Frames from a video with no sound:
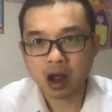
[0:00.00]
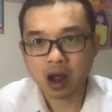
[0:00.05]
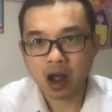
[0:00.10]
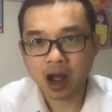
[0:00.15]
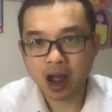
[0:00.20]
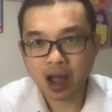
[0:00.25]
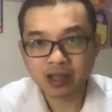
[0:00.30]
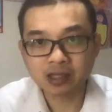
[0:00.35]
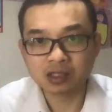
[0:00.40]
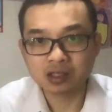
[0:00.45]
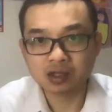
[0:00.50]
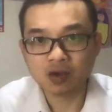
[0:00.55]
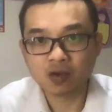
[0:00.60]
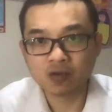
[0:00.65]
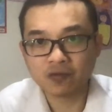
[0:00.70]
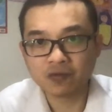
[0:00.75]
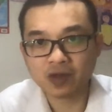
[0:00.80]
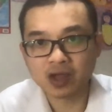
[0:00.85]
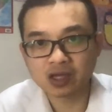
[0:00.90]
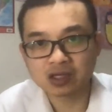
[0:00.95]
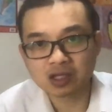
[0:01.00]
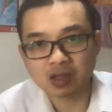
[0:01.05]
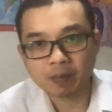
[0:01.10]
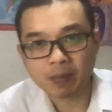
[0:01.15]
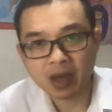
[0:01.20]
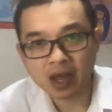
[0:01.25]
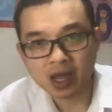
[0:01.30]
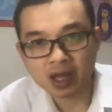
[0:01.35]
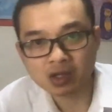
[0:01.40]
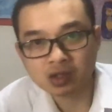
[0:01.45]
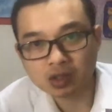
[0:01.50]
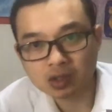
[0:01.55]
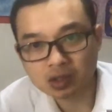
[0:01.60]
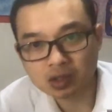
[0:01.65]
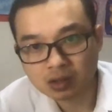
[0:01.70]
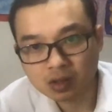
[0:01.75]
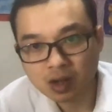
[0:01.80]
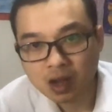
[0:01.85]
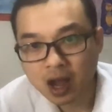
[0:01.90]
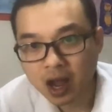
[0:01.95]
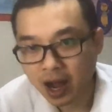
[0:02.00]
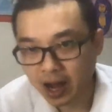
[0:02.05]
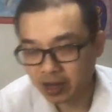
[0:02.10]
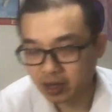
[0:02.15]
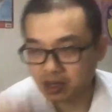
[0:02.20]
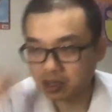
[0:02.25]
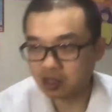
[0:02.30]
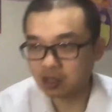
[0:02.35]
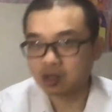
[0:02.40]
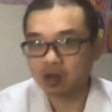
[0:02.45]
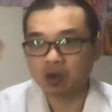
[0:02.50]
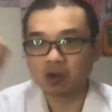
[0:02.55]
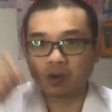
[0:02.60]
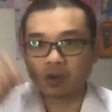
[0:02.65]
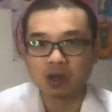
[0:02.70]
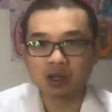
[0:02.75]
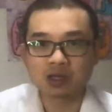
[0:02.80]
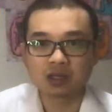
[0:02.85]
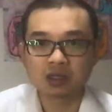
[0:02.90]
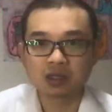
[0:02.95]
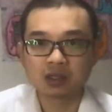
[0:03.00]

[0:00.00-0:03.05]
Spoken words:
I still face the patient, I needle it,